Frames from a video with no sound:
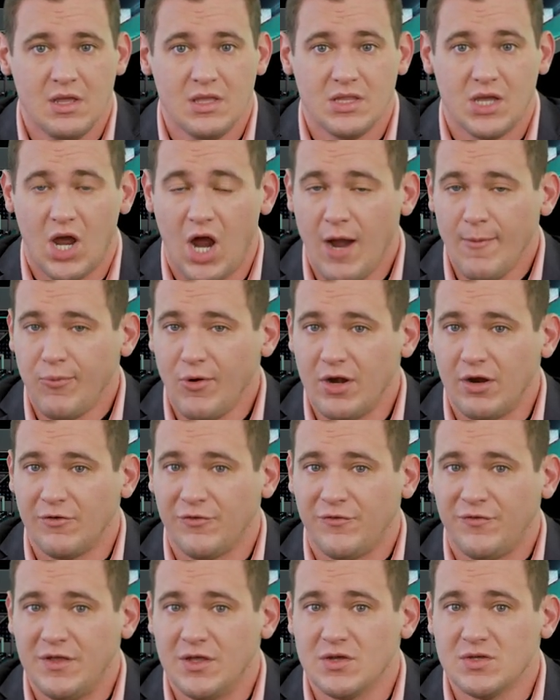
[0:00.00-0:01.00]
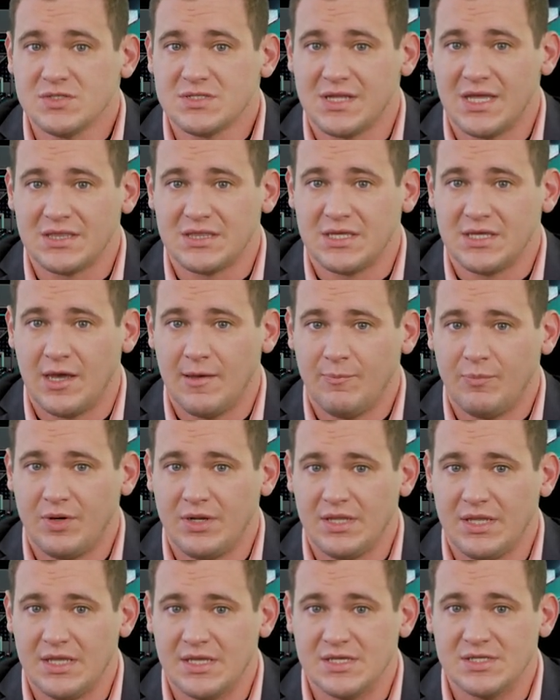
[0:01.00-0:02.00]
The operator feels like the
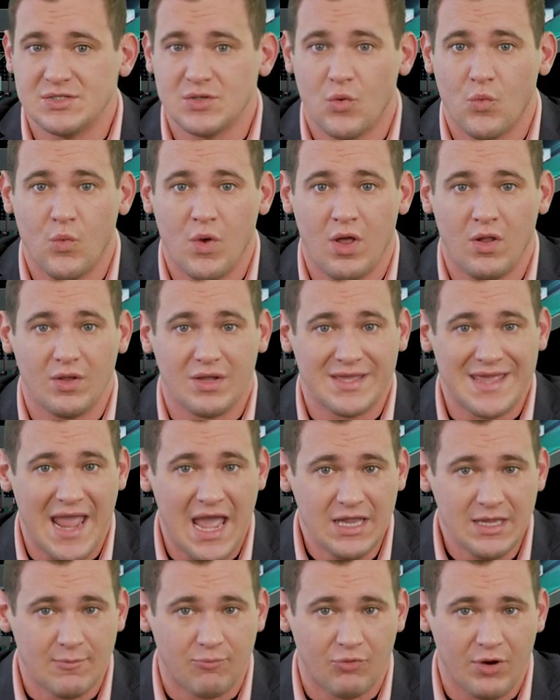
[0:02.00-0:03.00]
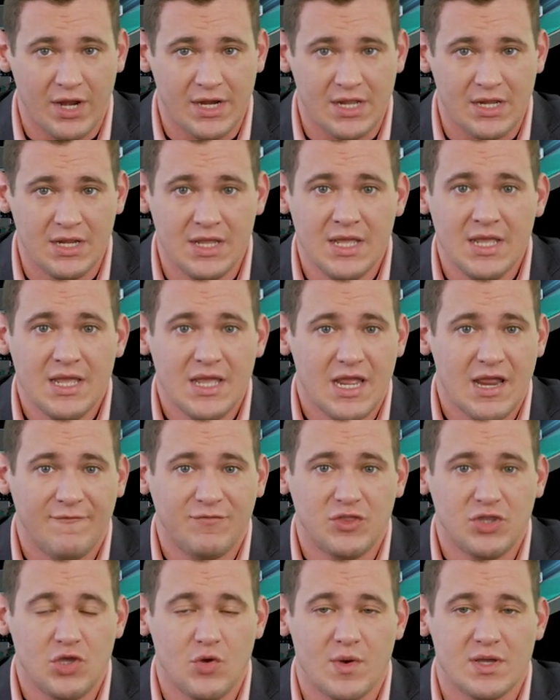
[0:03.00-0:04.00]
company is well calibrated
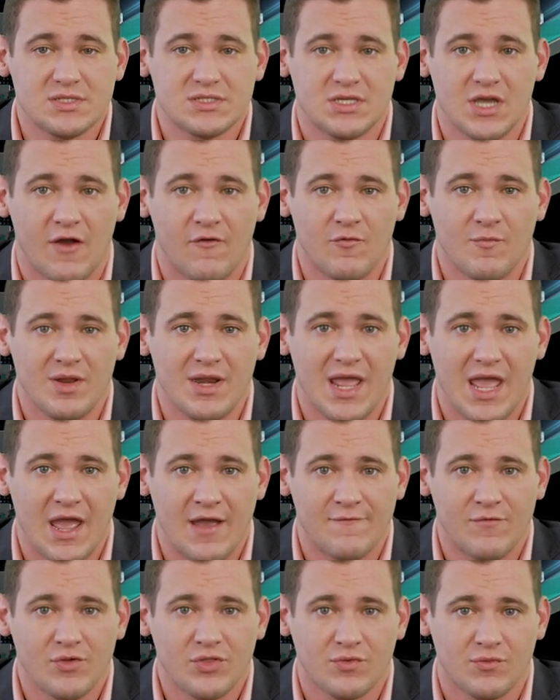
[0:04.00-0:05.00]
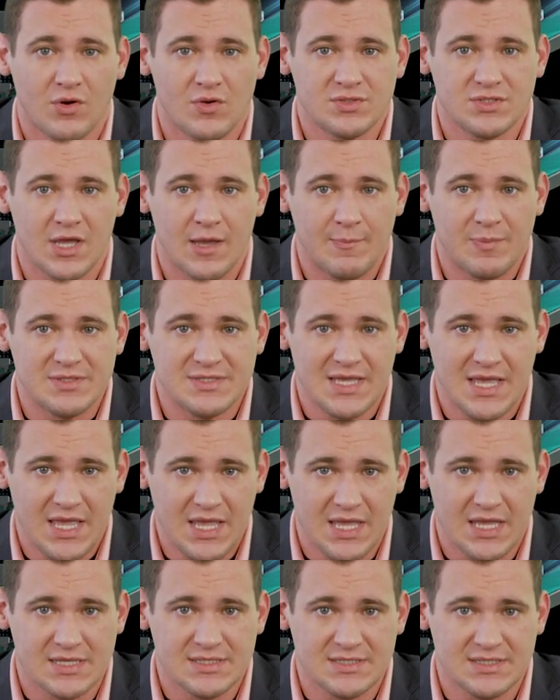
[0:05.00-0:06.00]
if the U.S. government ever throws up its
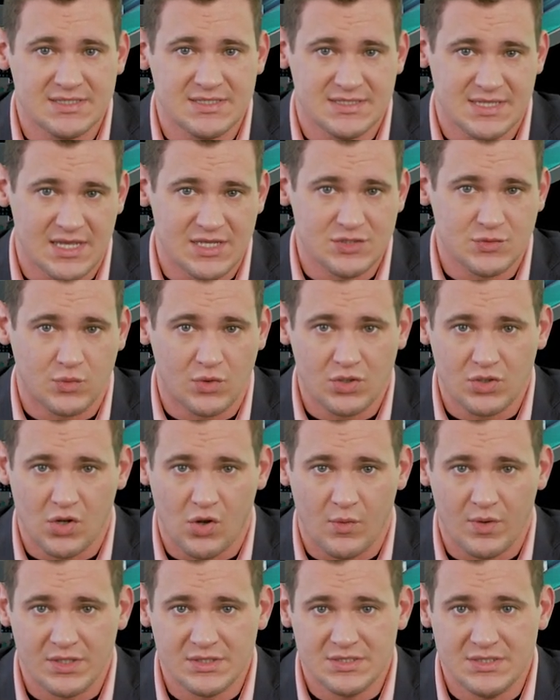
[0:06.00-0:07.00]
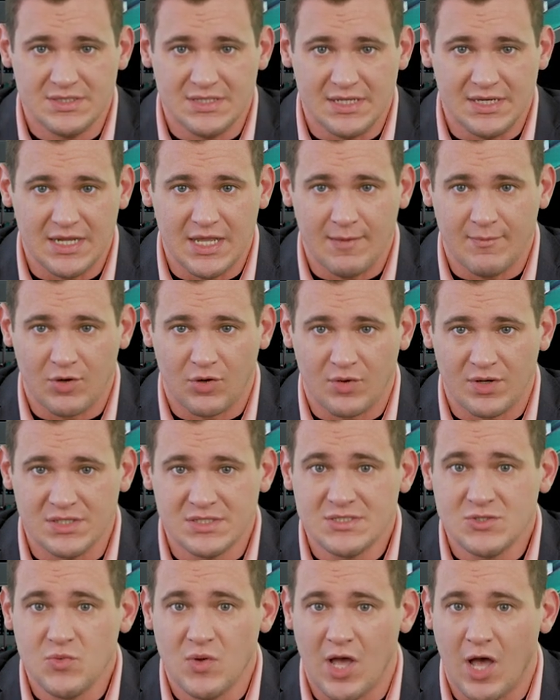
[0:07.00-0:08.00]
hands and says we're going to need
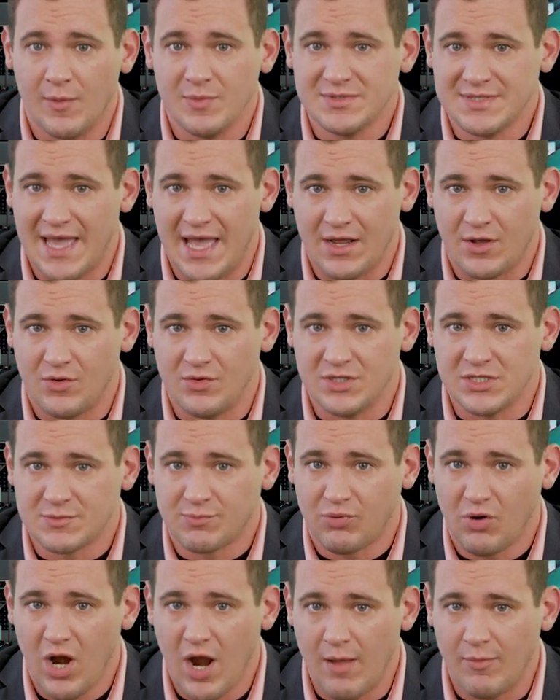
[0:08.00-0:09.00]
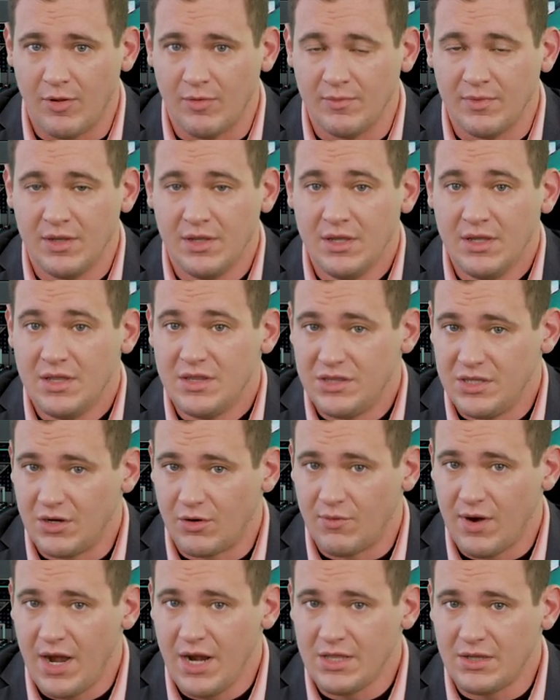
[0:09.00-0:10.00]
immigrants to help tackle this problem.
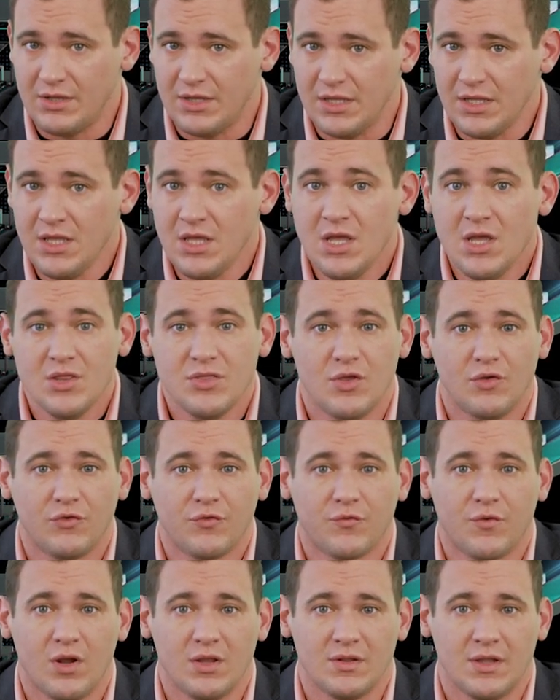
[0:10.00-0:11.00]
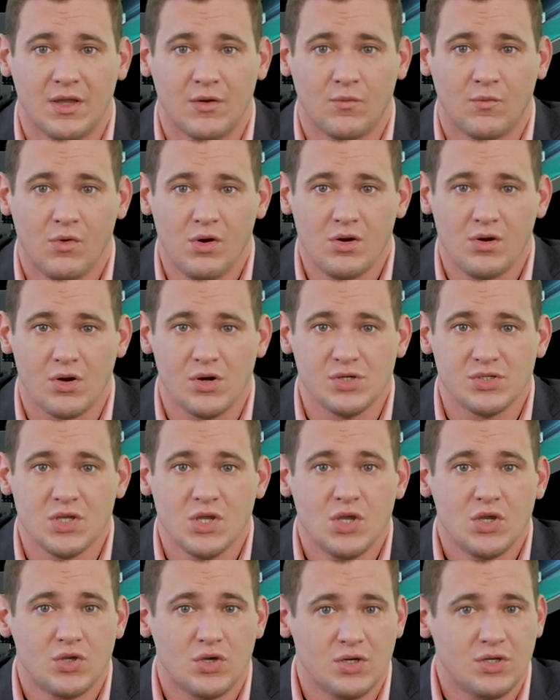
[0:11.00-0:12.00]
Theoretically, those frontline workers
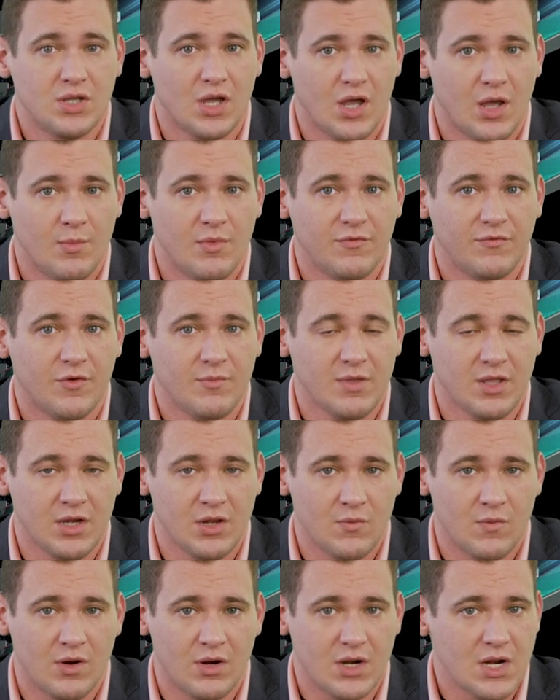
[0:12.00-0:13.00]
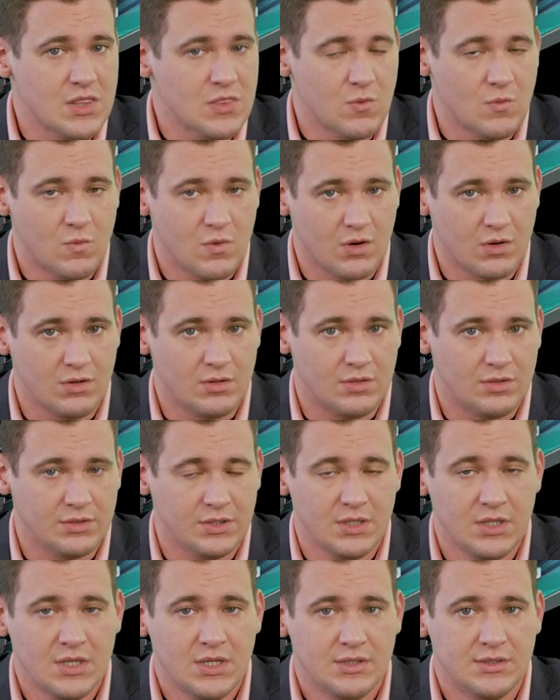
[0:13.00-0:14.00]
could come from anywhere in the
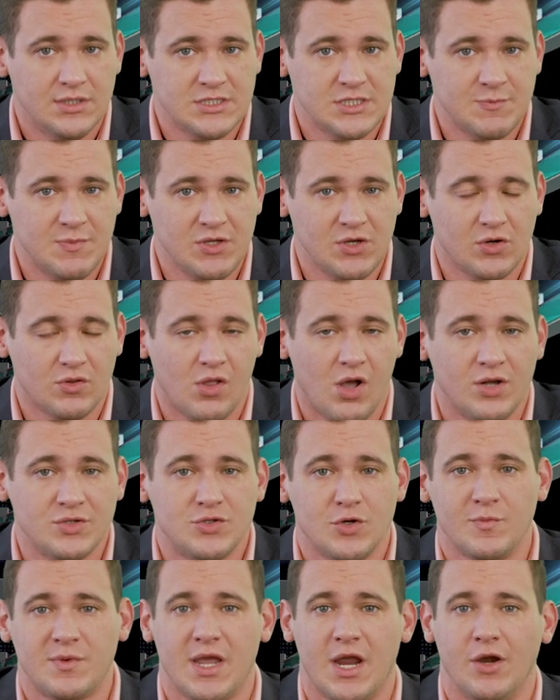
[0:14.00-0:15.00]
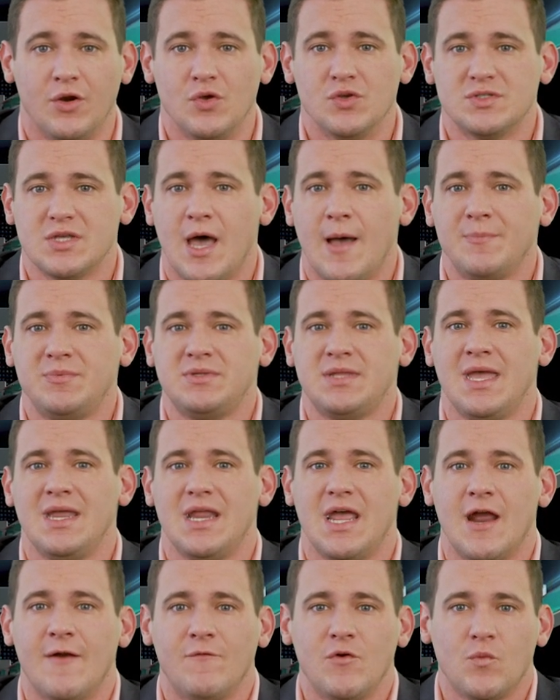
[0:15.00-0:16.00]
world. This has been your long-term care news
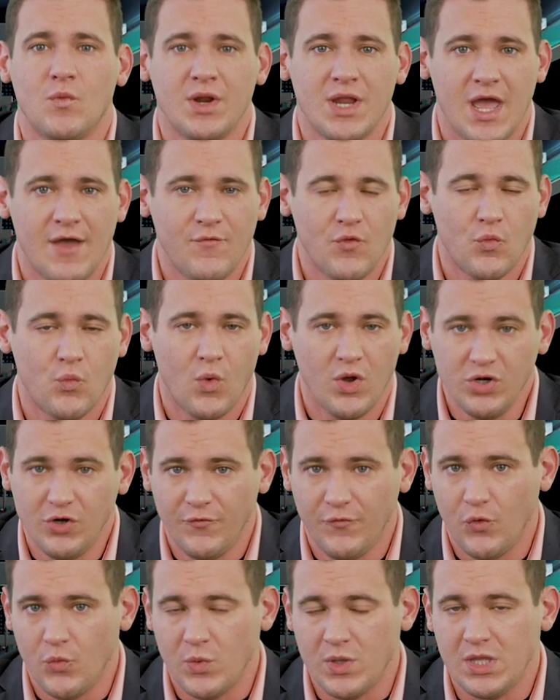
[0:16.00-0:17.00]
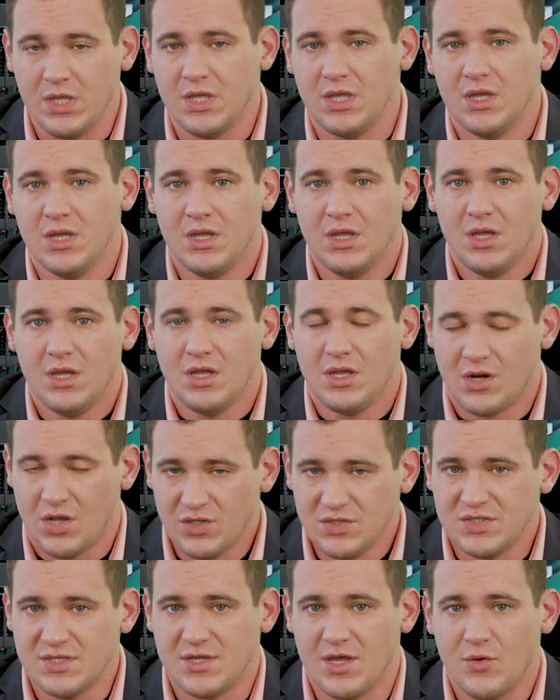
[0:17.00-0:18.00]
update. Everyone have a wonderful week, and
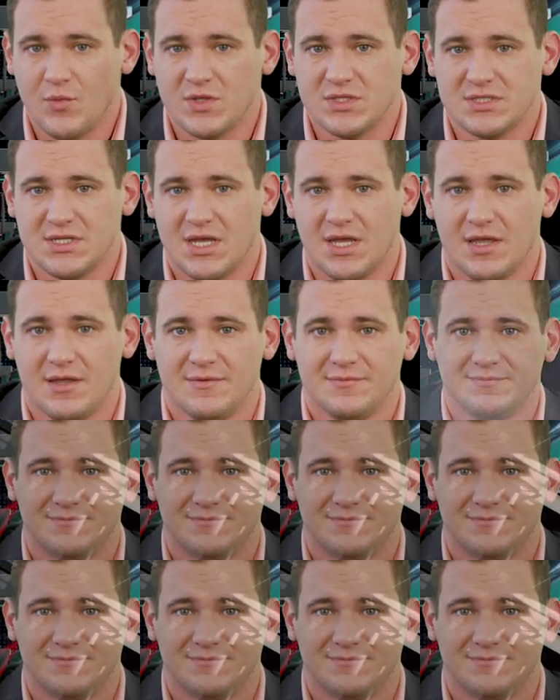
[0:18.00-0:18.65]
I'll see you on Wednesday.